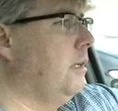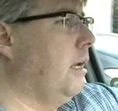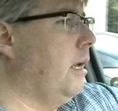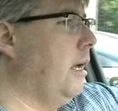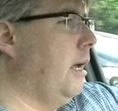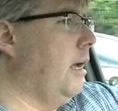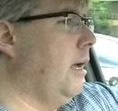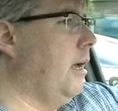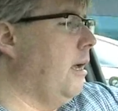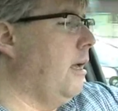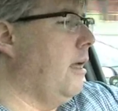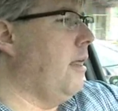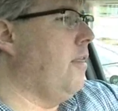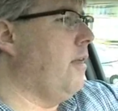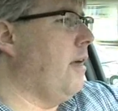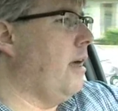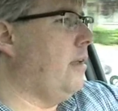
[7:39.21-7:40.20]

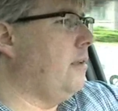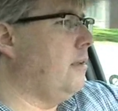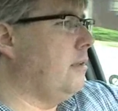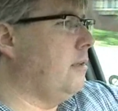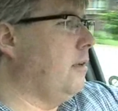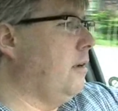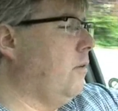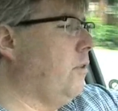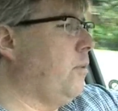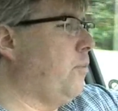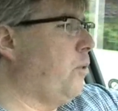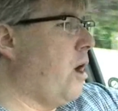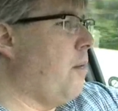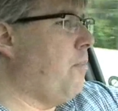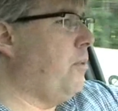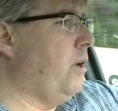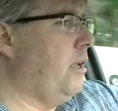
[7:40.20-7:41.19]
that the
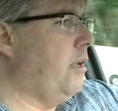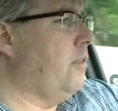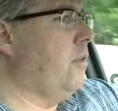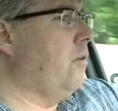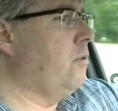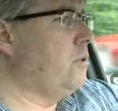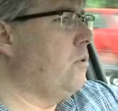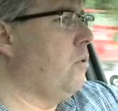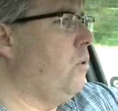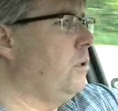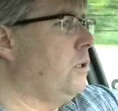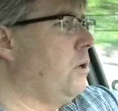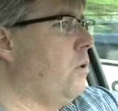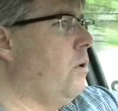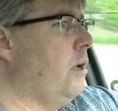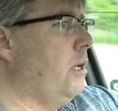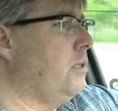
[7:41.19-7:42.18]
property in those gold
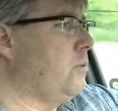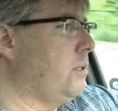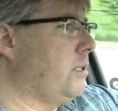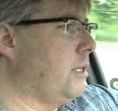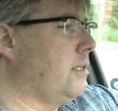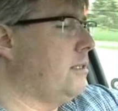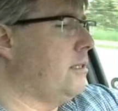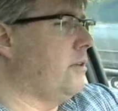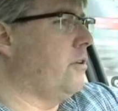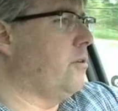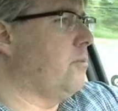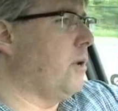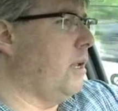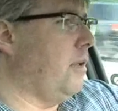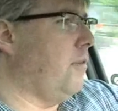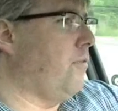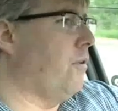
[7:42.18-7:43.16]
coins was considered
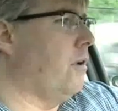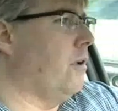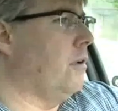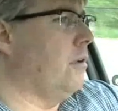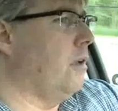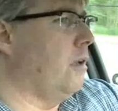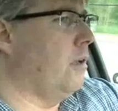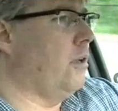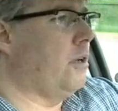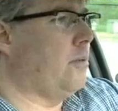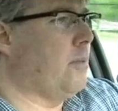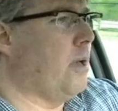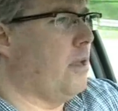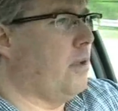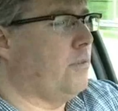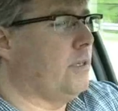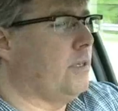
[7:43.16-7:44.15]
money for a good
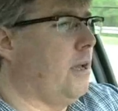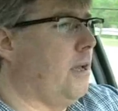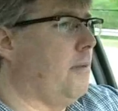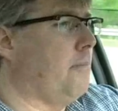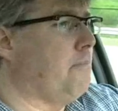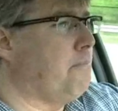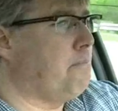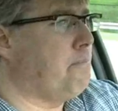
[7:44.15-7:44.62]
amount of time.